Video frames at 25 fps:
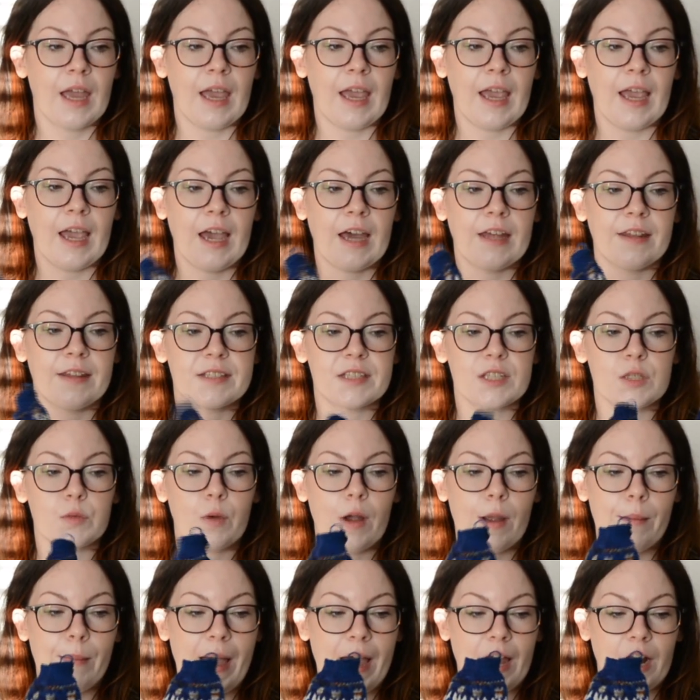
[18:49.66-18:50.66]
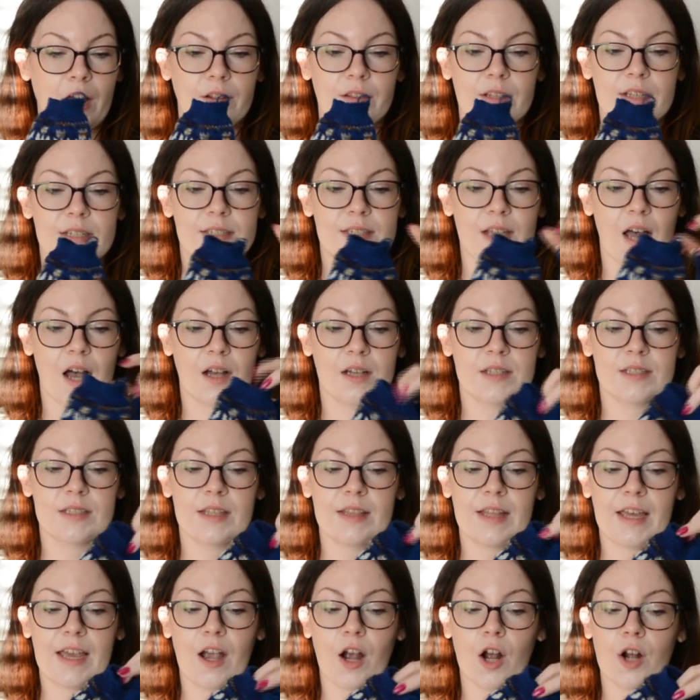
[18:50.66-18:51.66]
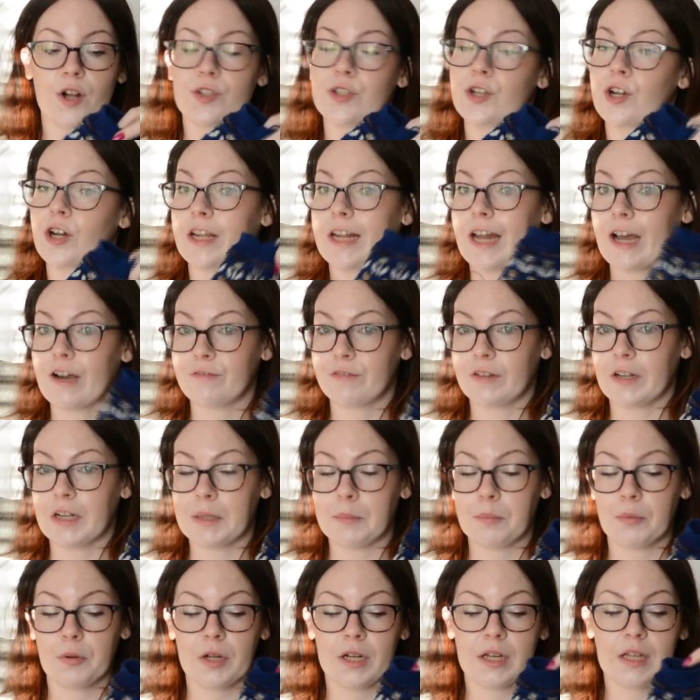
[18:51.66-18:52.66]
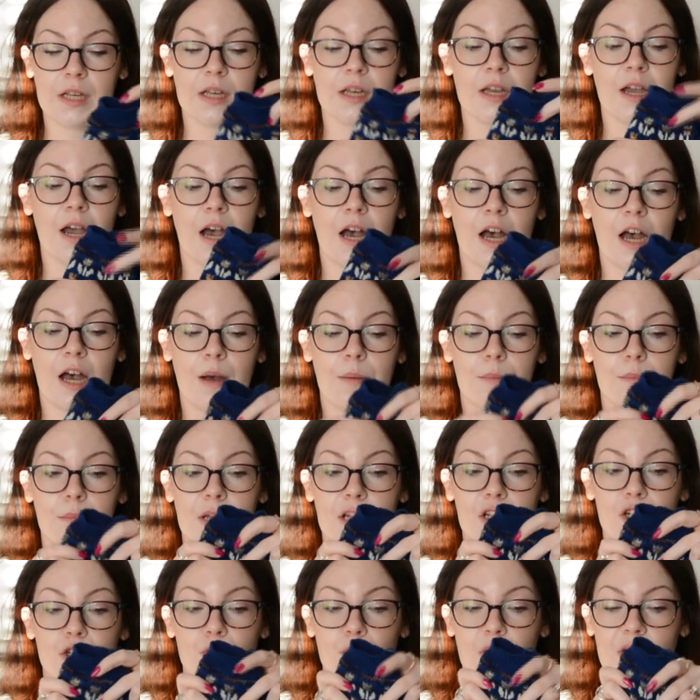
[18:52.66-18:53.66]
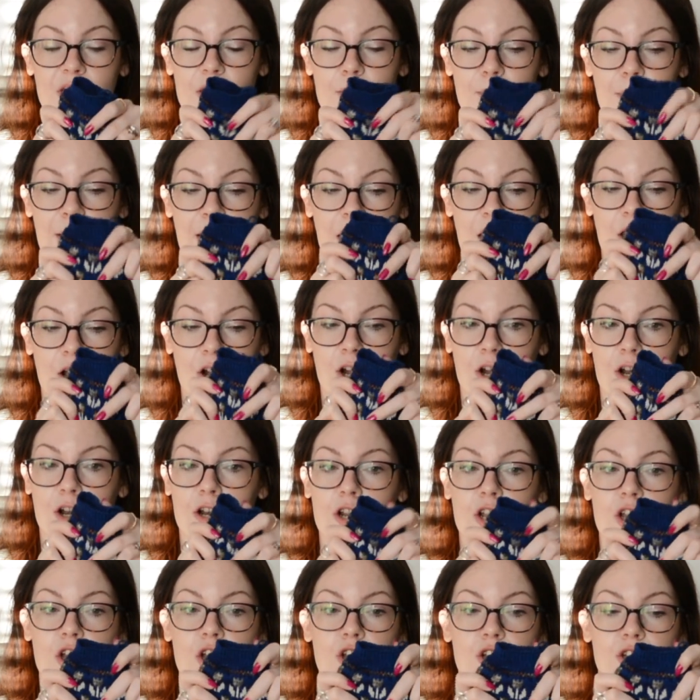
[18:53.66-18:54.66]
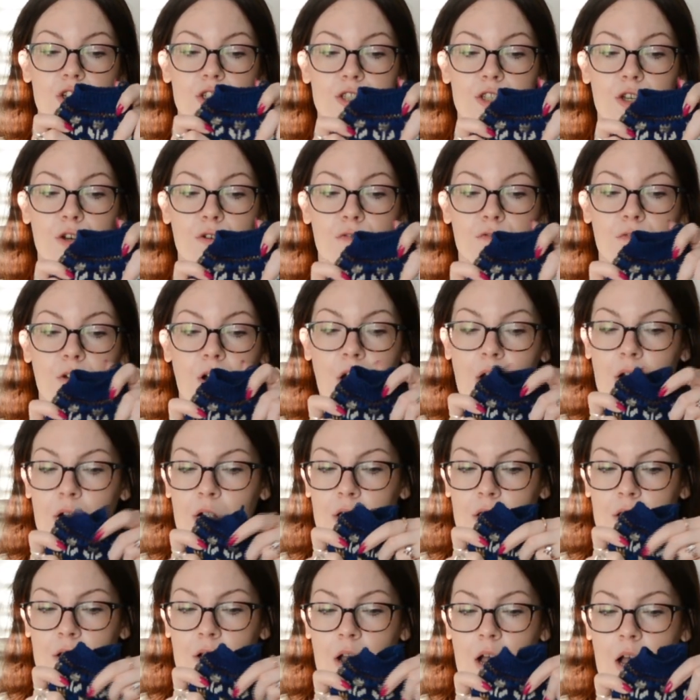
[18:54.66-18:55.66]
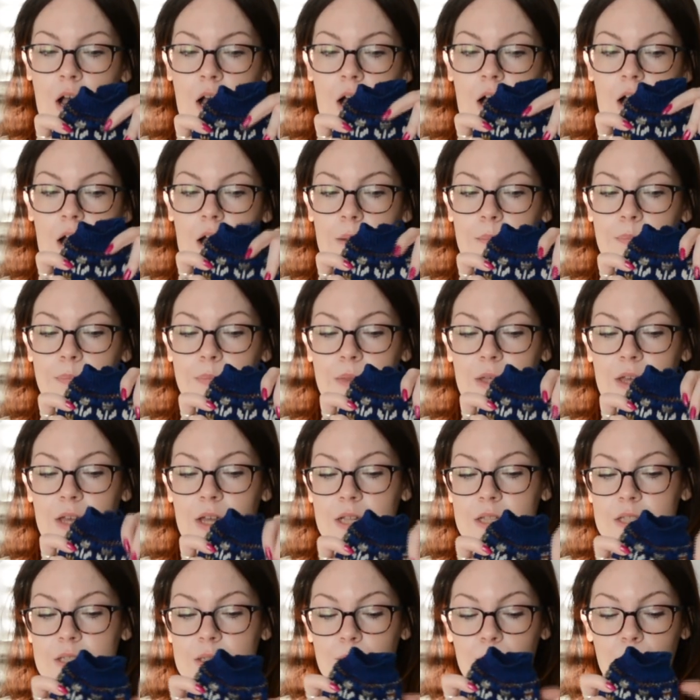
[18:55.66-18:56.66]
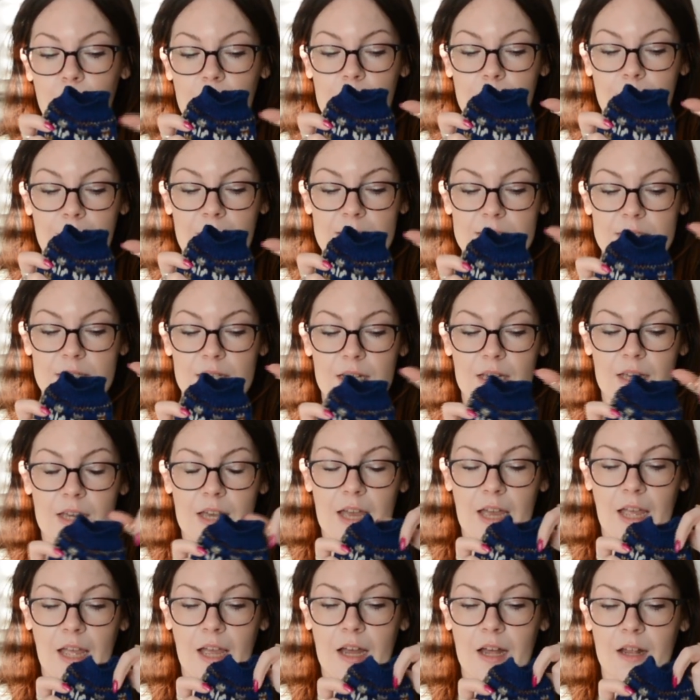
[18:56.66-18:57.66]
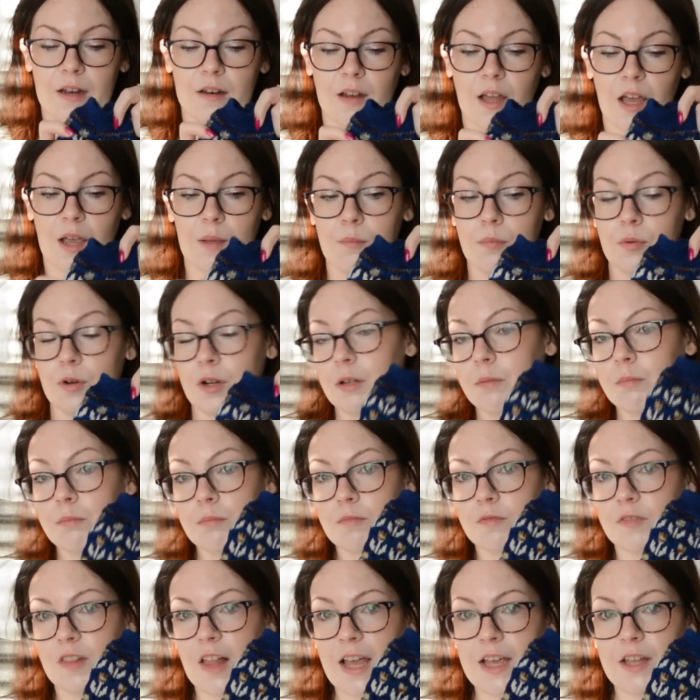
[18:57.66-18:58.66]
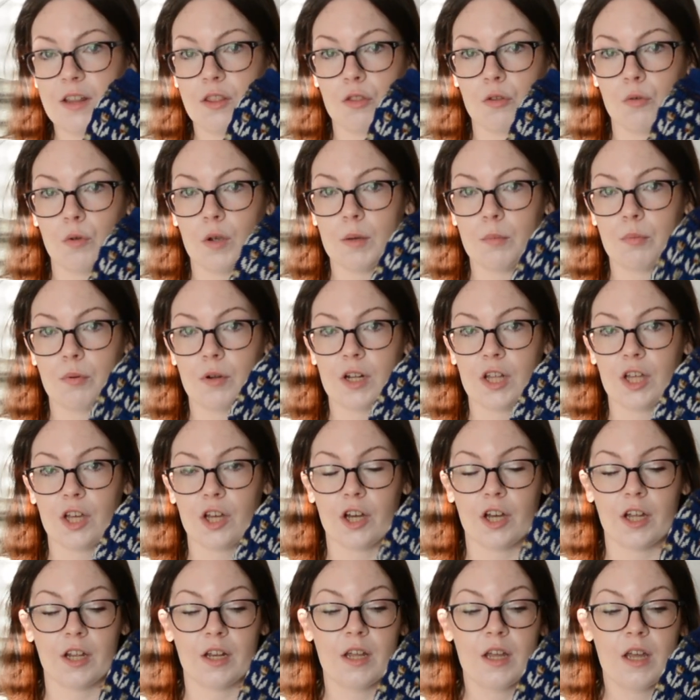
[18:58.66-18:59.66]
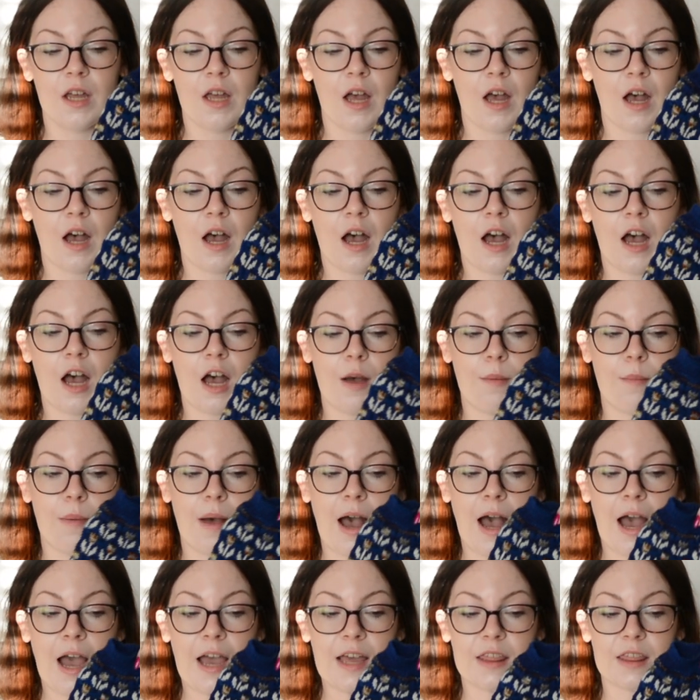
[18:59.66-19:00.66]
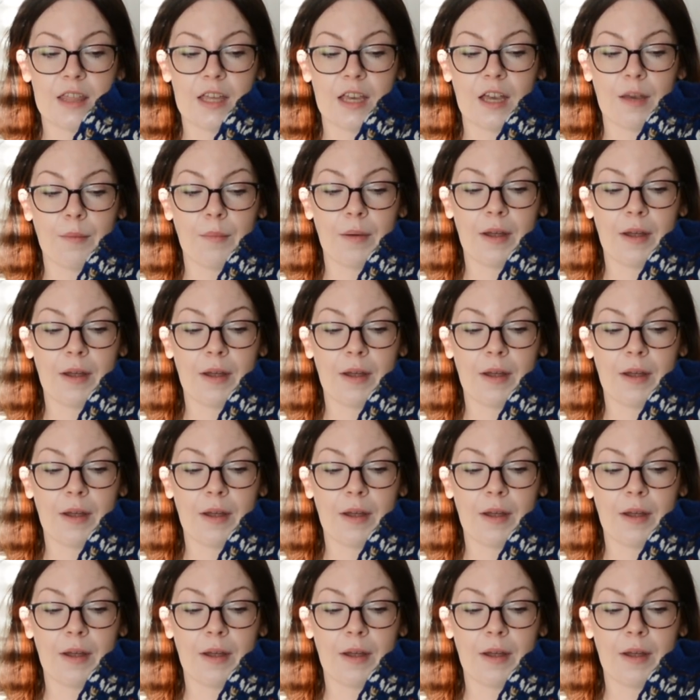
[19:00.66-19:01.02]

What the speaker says: and this is where I'm at on these socks. They are turning out very pretty. Enjoying the pattern so far. It's pretty basic, and I'm flying through it pretty good. I think I'm